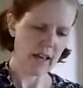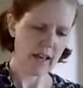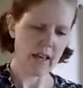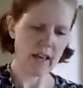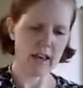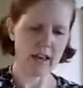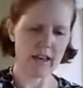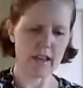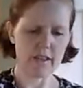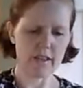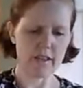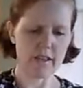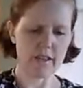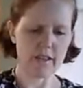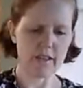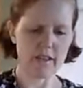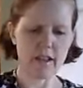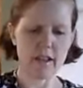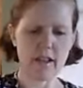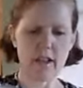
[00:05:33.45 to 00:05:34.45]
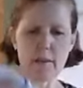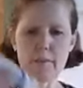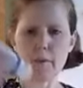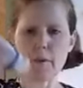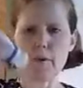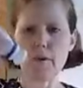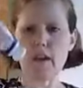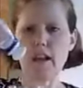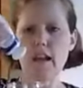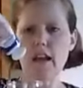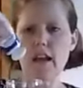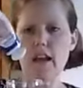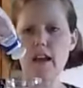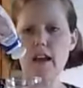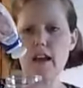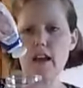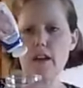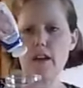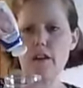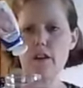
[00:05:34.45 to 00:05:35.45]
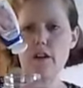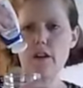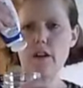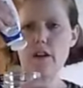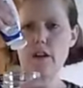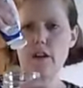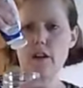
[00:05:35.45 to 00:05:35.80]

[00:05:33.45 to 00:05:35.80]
And then I'm going to add a